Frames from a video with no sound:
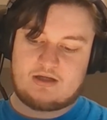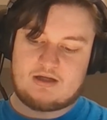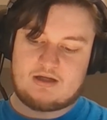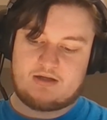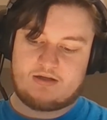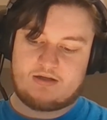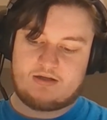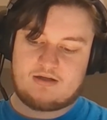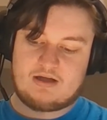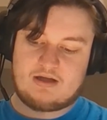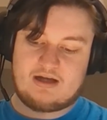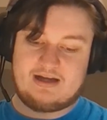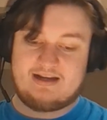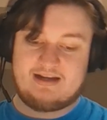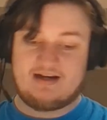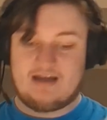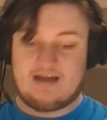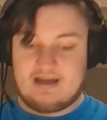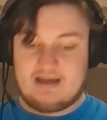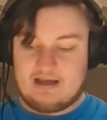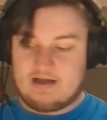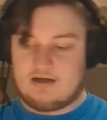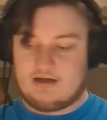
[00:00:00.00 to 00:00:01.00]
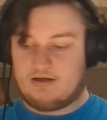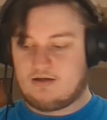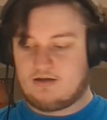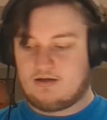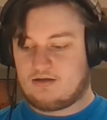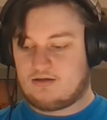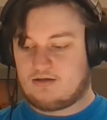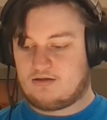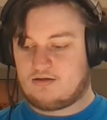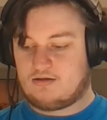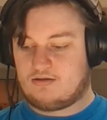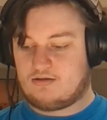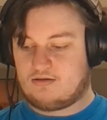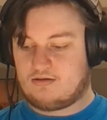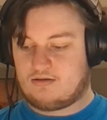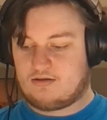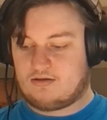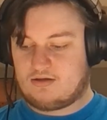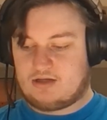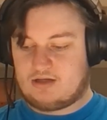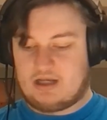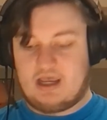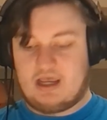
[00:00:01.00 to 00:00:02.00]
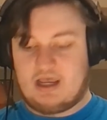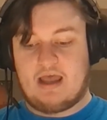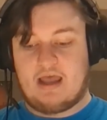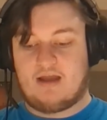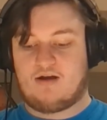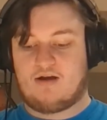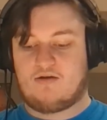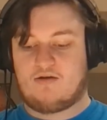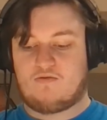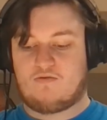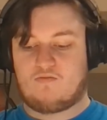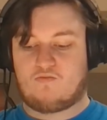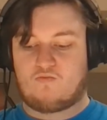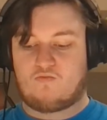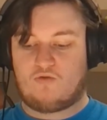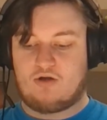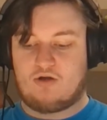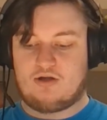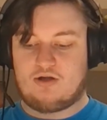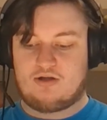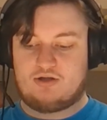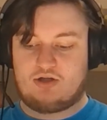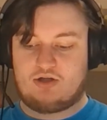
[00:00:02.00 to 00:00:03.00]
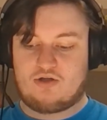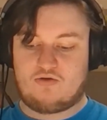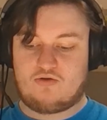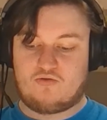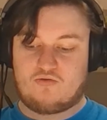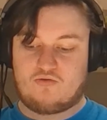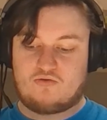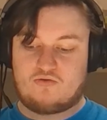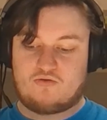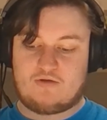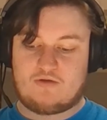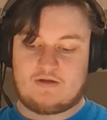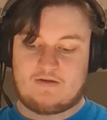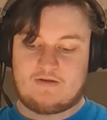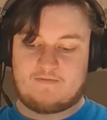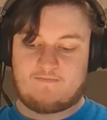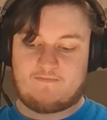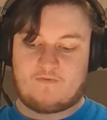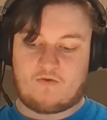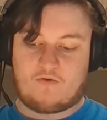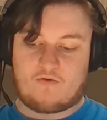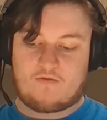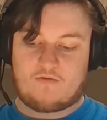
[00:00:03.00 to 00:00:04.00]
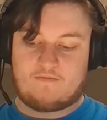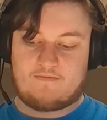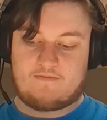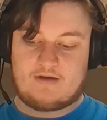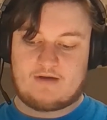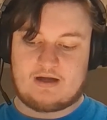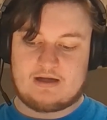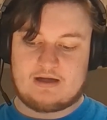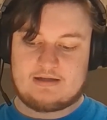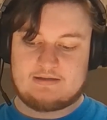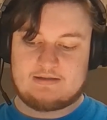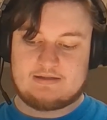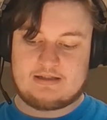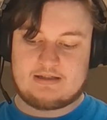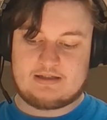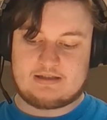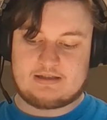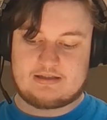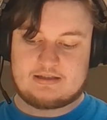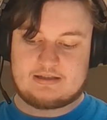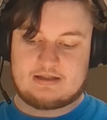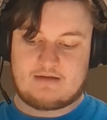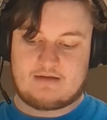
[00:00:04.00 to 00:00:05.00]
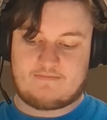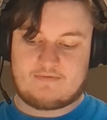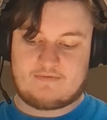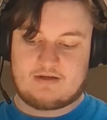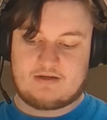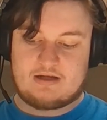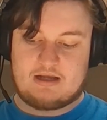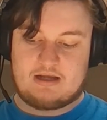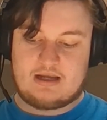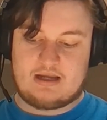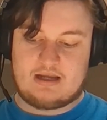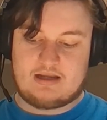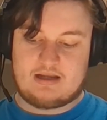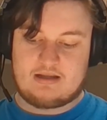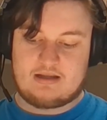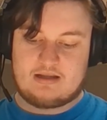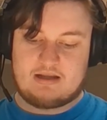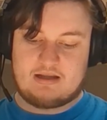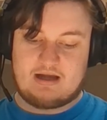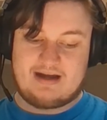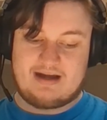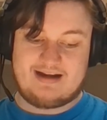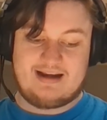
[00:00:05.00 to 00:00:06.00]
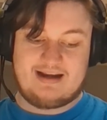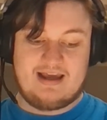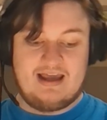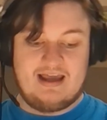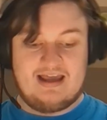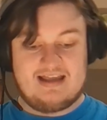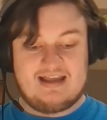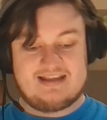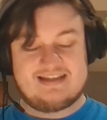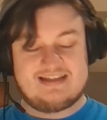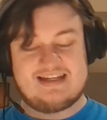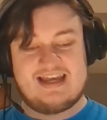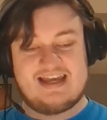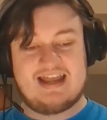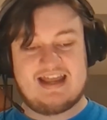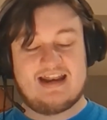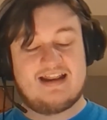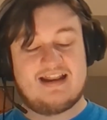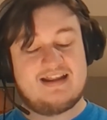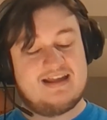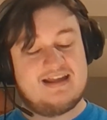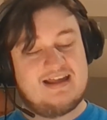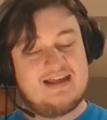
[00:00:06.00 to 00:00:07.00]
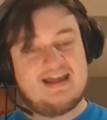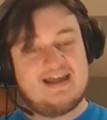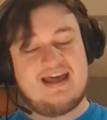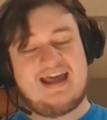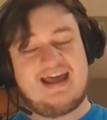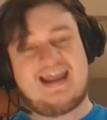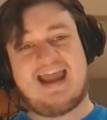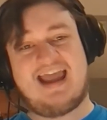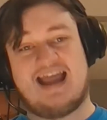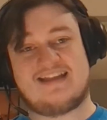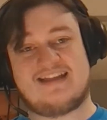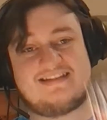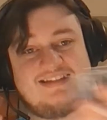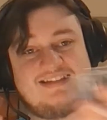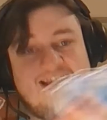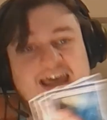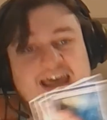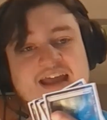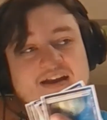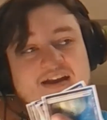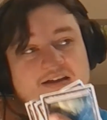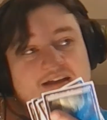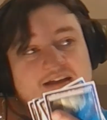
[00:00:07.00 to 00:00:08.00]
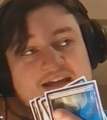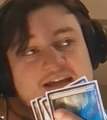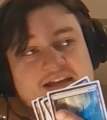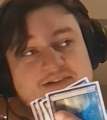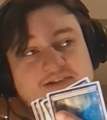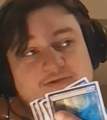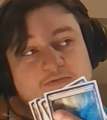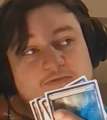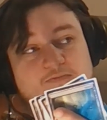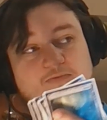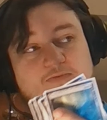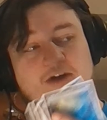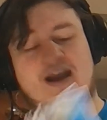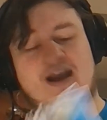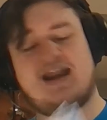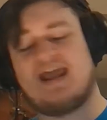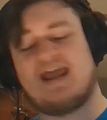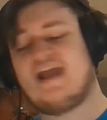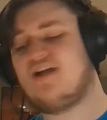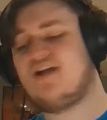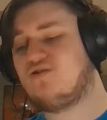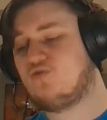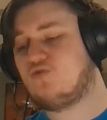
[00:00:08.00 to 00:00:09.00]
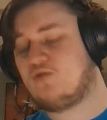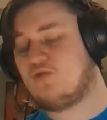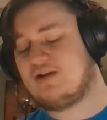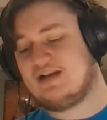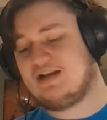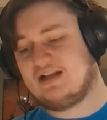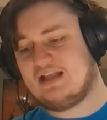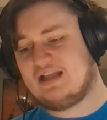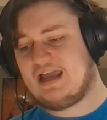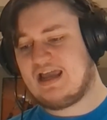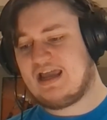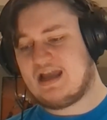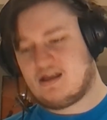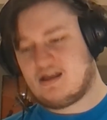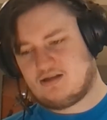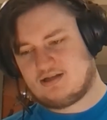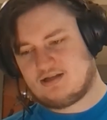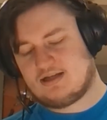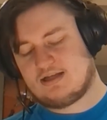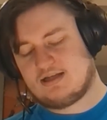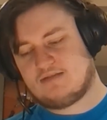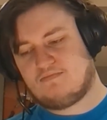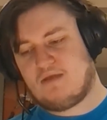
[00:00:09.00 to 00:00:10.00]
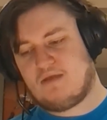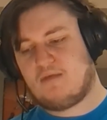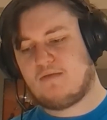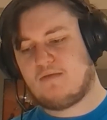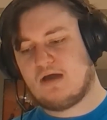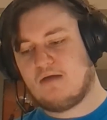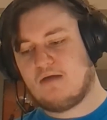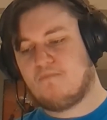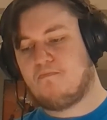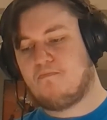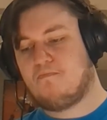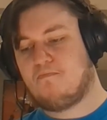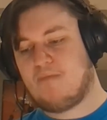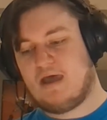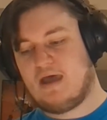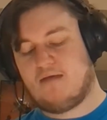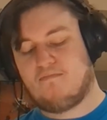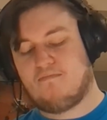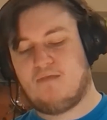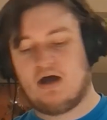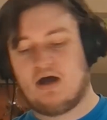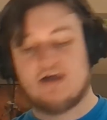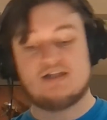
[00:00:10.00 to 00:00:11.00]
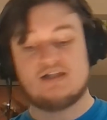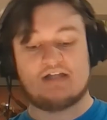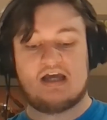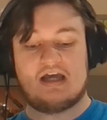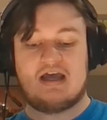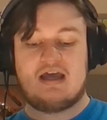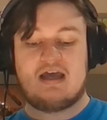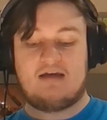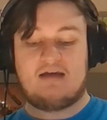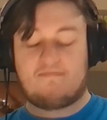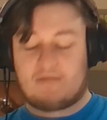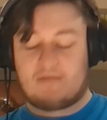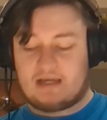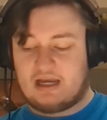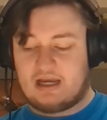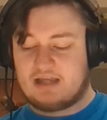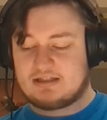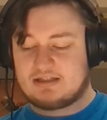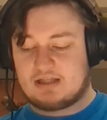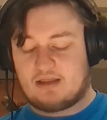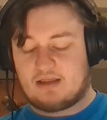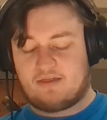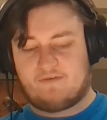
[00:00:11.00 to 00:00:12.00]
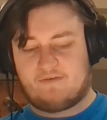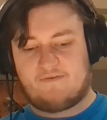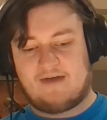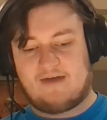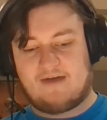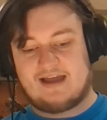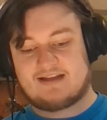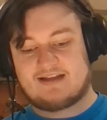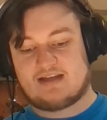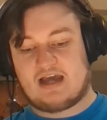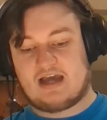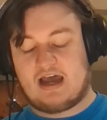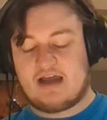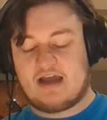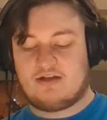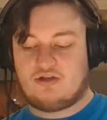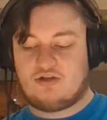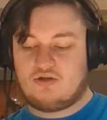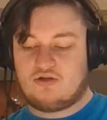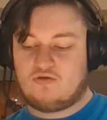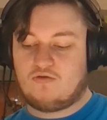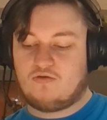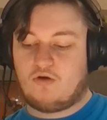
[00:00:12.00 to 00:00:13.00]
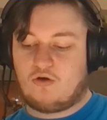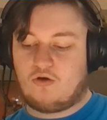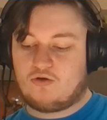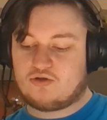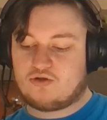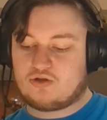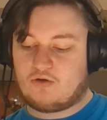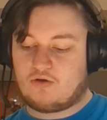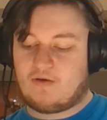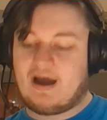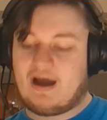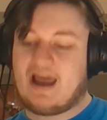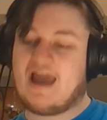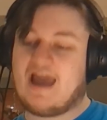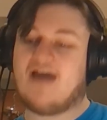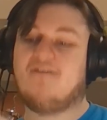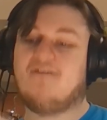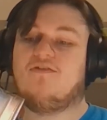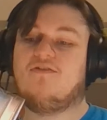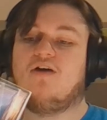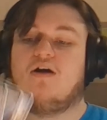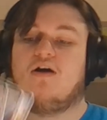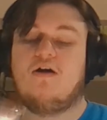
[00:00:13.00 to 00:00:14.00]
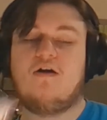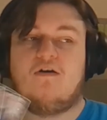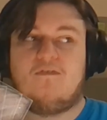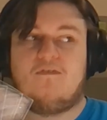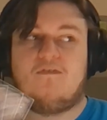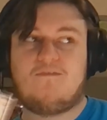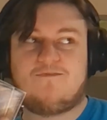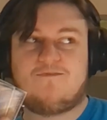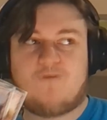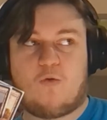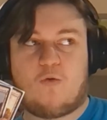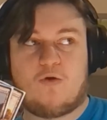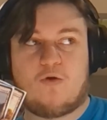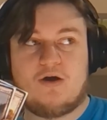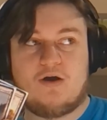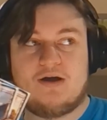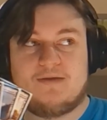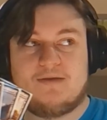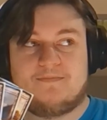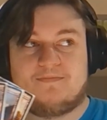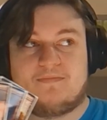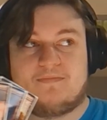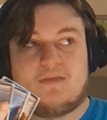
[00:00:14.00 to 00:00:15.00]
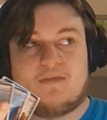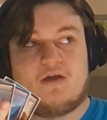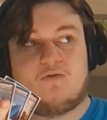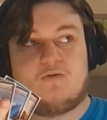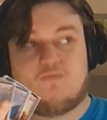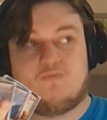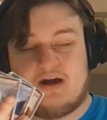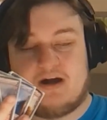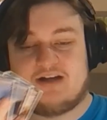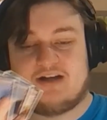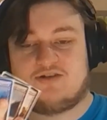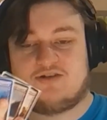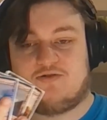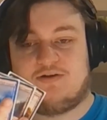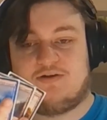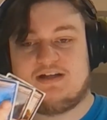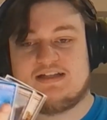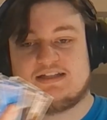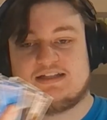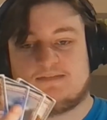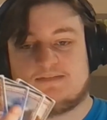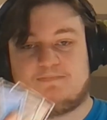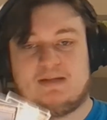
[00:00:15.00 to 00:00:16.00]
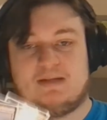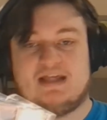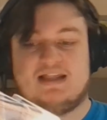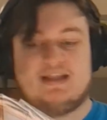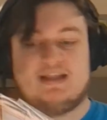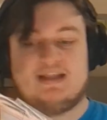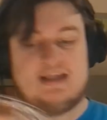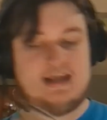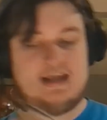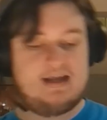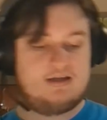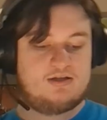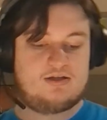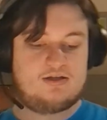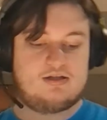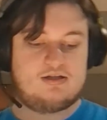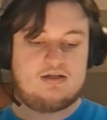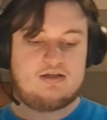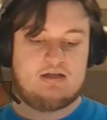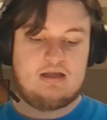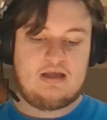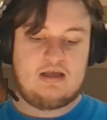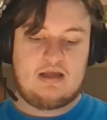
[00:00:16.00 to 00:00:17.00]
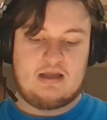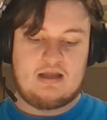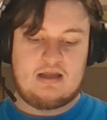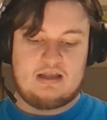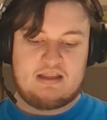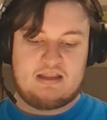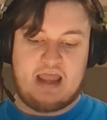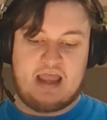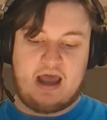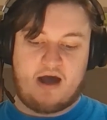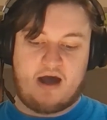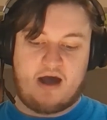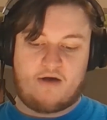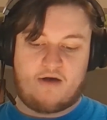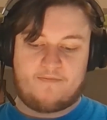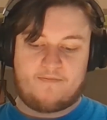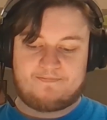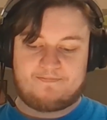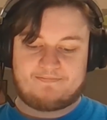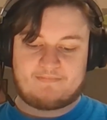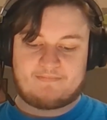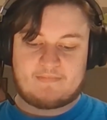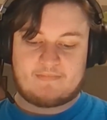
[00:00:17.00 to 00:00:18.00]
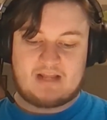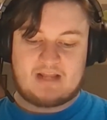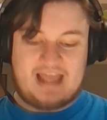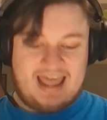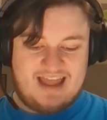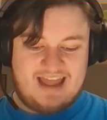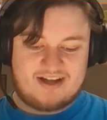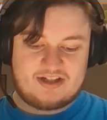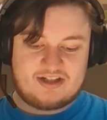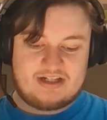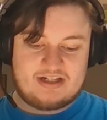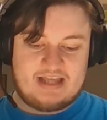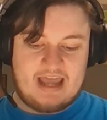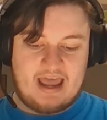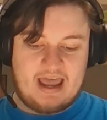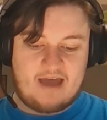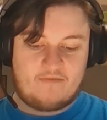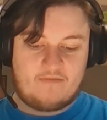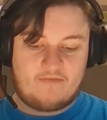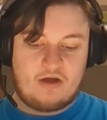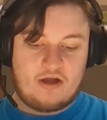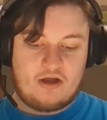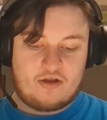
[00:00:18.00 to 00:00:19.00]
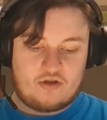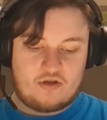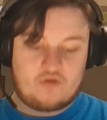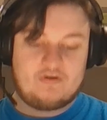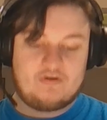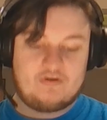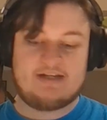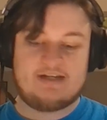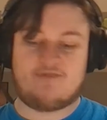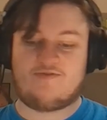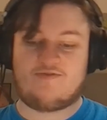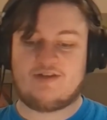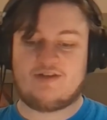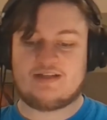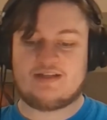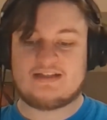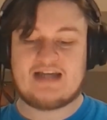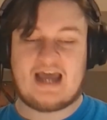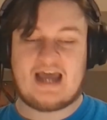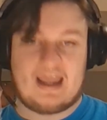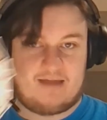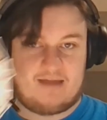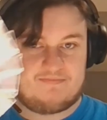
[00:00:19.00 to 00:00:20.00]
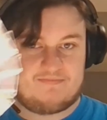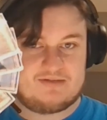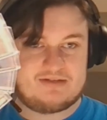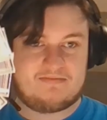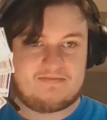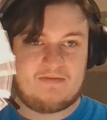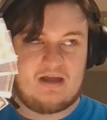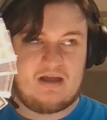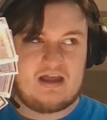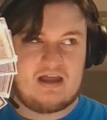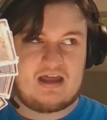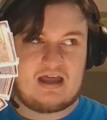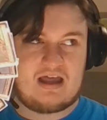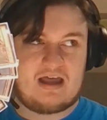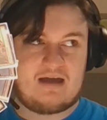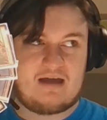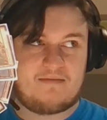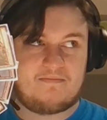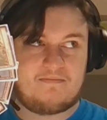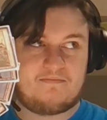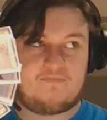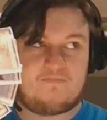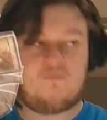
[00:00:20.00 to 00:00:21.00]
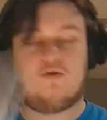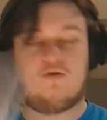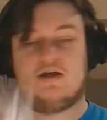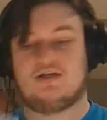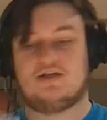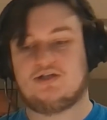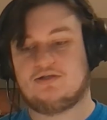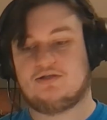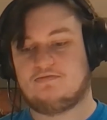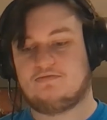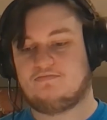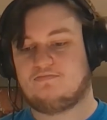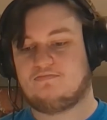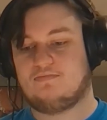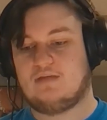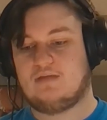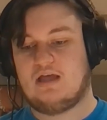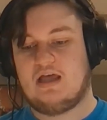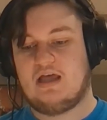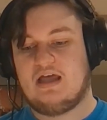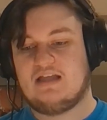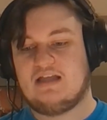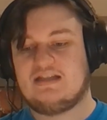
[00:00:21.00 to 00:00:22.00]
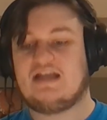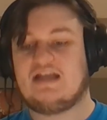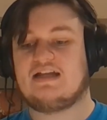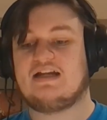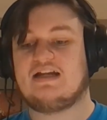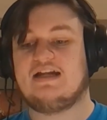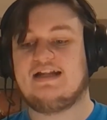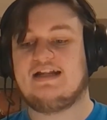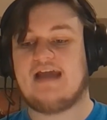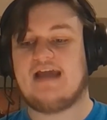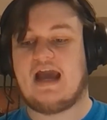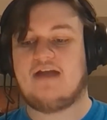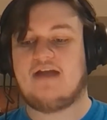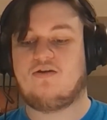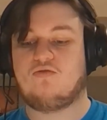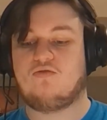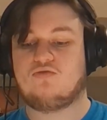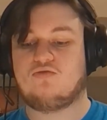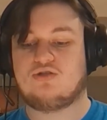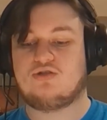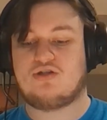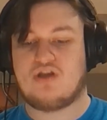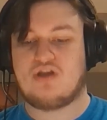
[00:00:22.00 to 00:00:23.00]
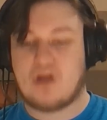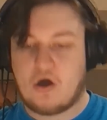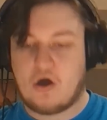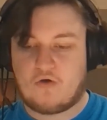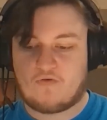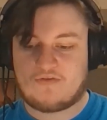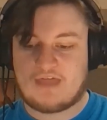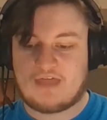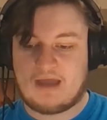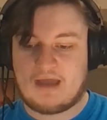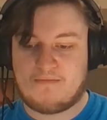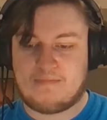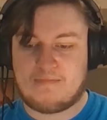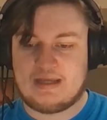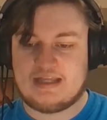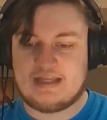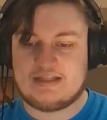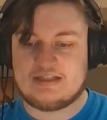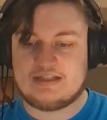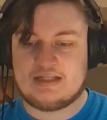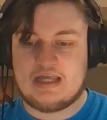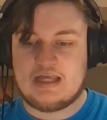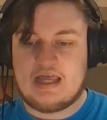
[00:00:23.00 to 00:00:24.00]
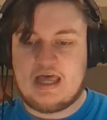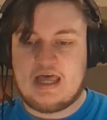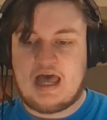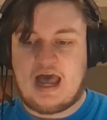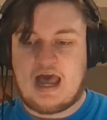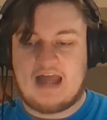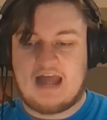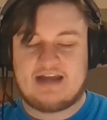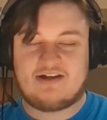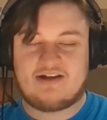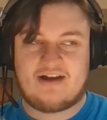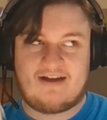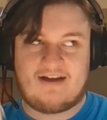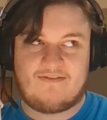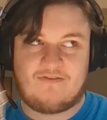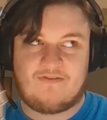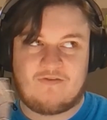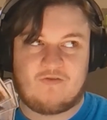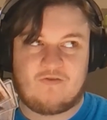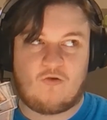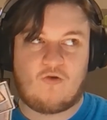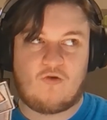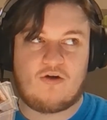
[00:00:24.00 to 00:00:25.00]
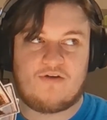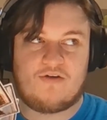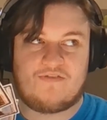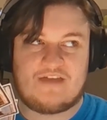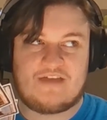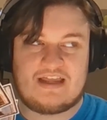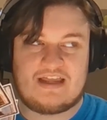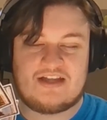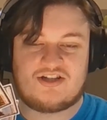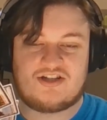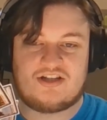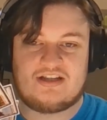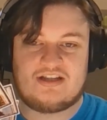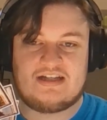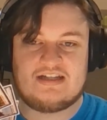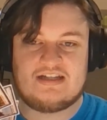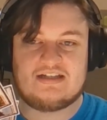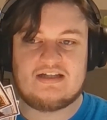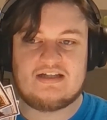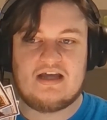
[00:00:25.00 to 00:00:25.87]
4, 5, 10. 1, 2, 3, 4, 5, 6, 7, 8, 9, 10. Yeah, 10 each of red and green lands. It's maybe a bit much because of the fact I do also have 4 red-green split lands. Now, I actually have 3 different types, which technically I don't know if that means I could have 4 of each of these.